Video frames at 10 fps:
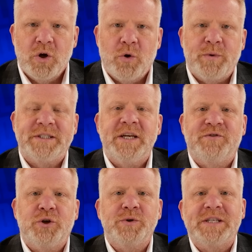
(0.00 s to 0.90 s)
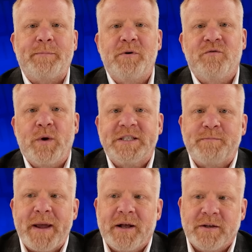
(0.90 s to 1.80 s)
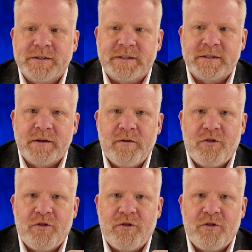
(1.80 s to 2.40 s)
Received two separate voicemails